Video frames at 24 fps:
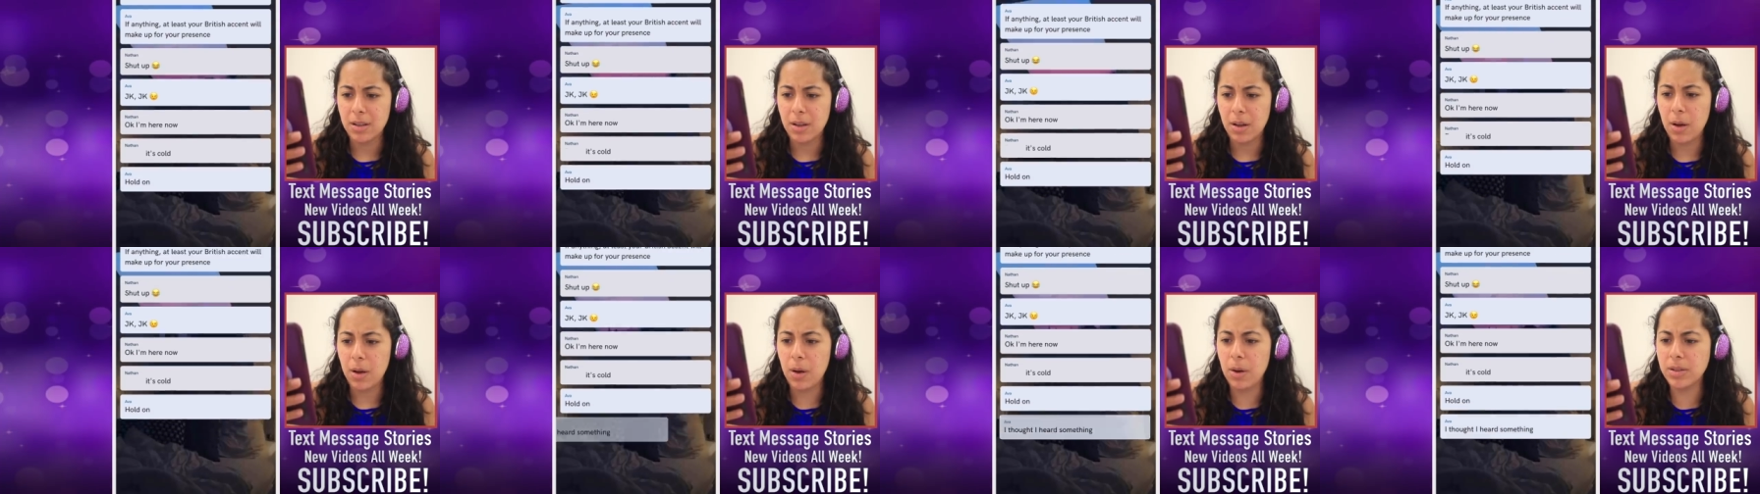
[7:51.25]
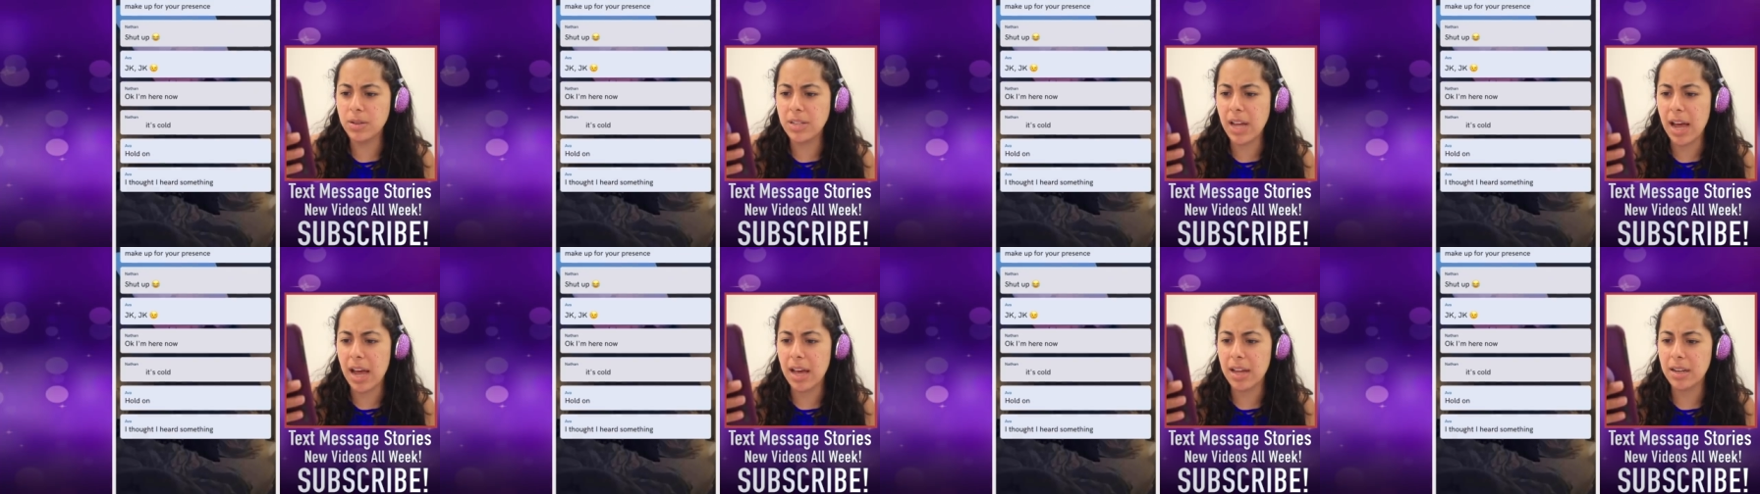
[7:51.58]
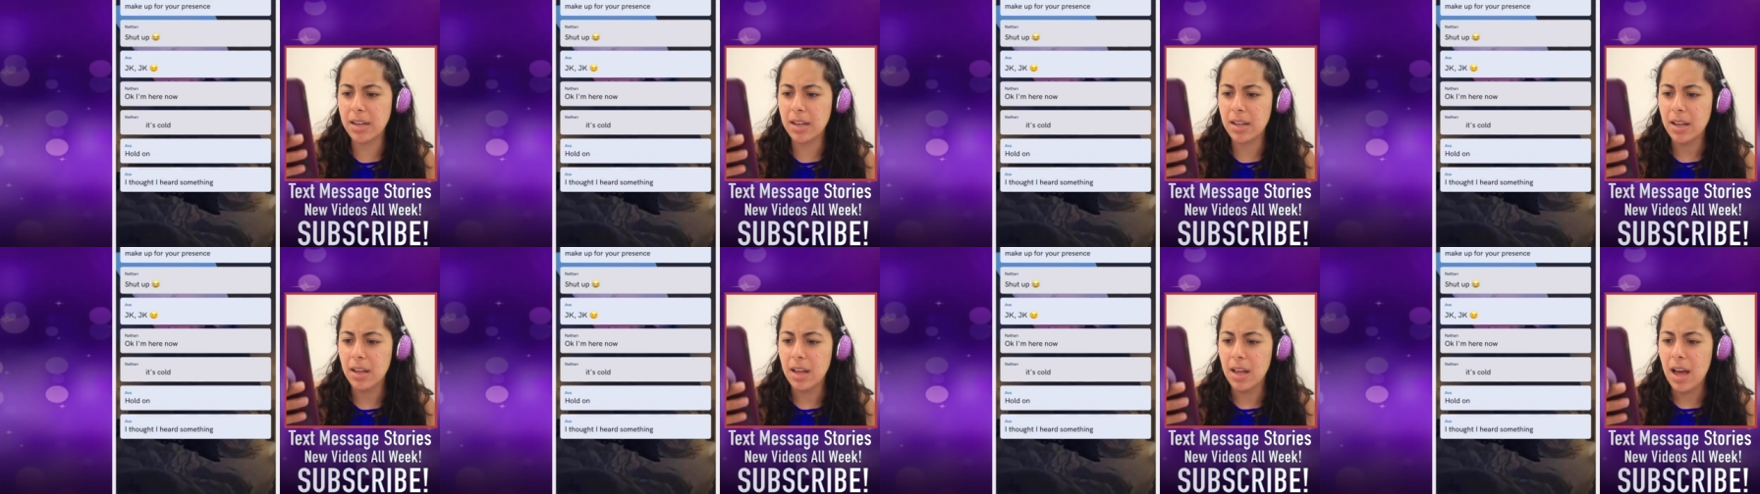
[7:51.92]
Hold
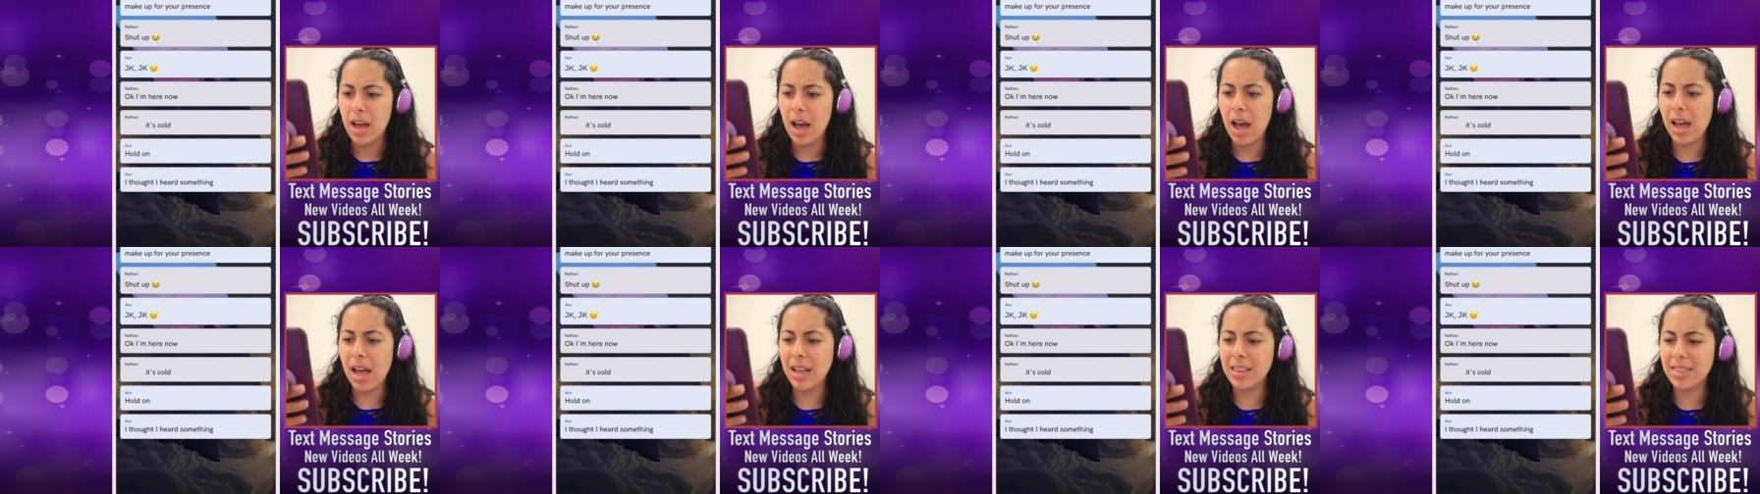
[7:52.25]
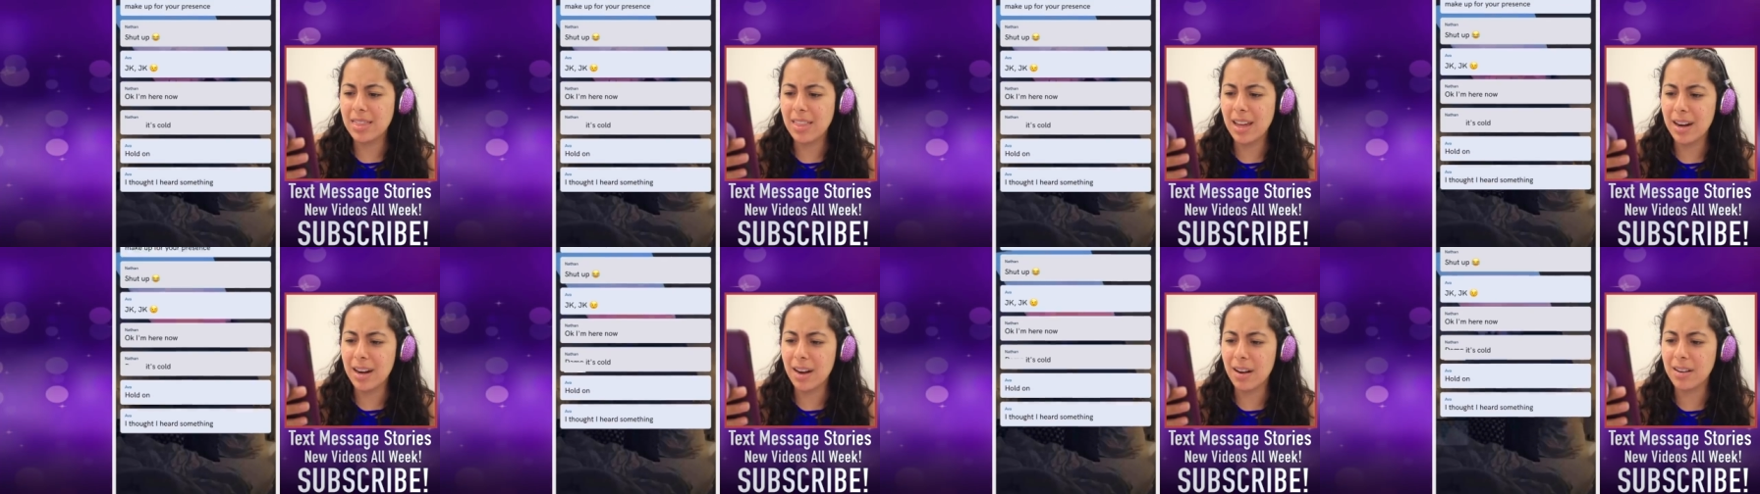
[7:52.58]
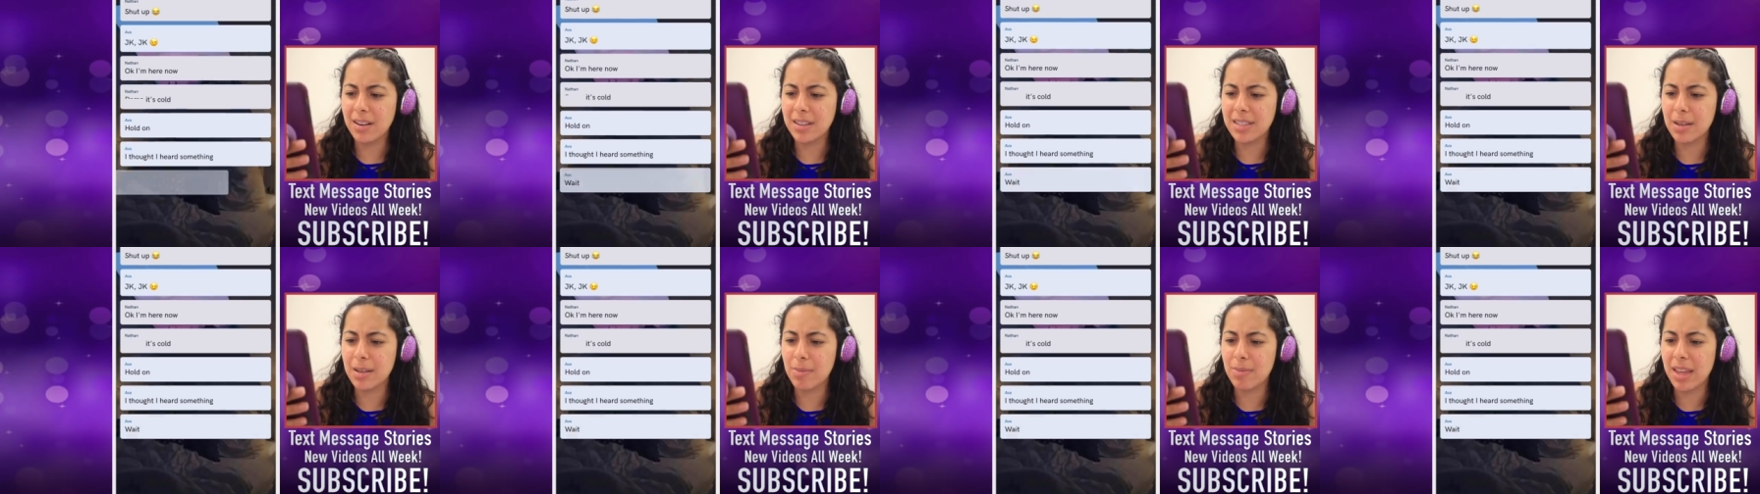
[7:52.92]
on, I thought I
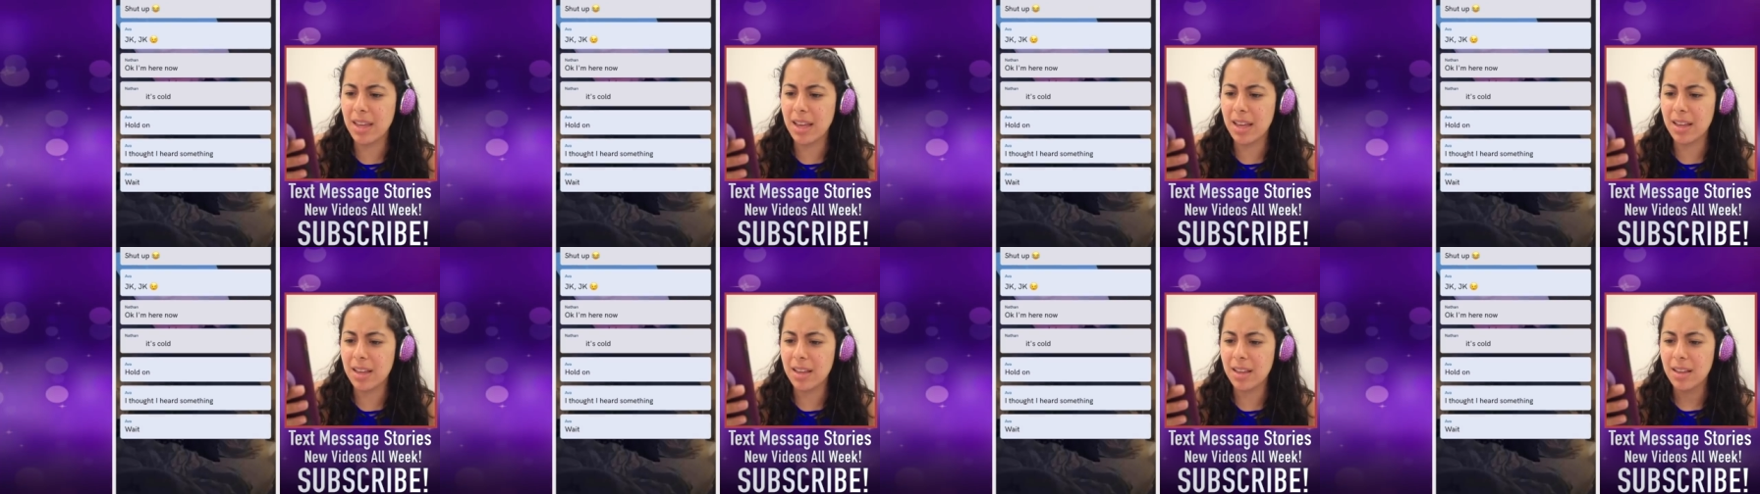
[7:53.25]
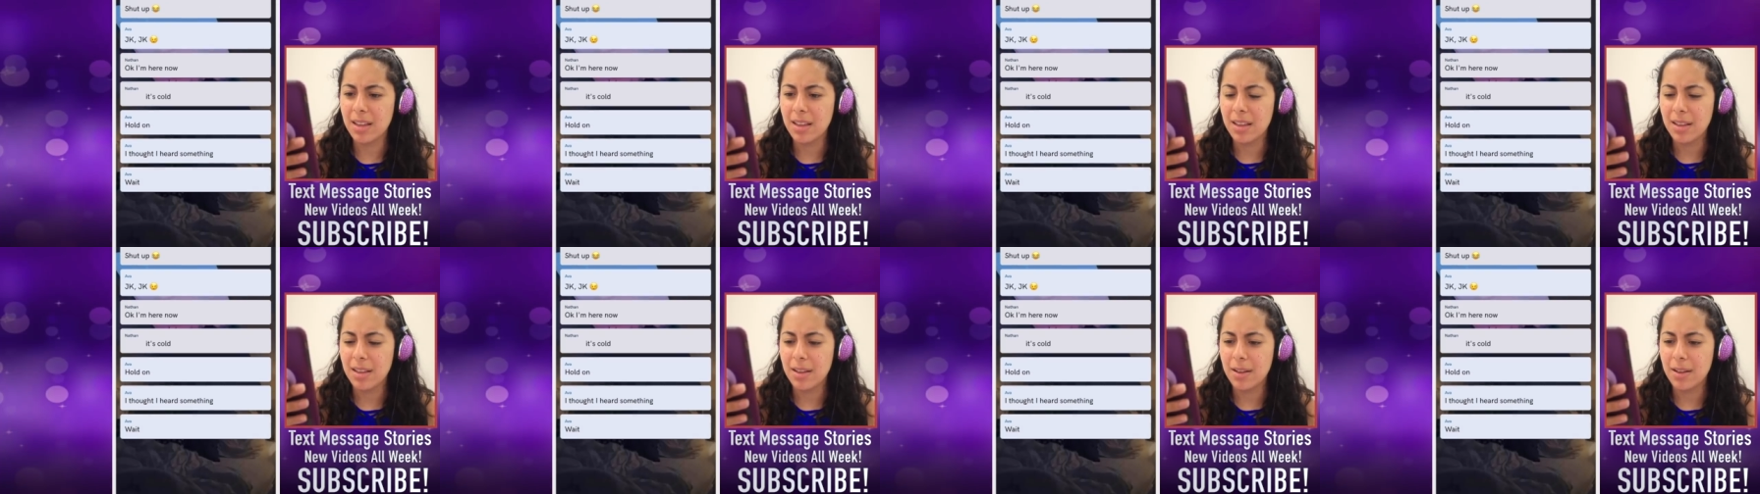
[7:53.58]
heard something.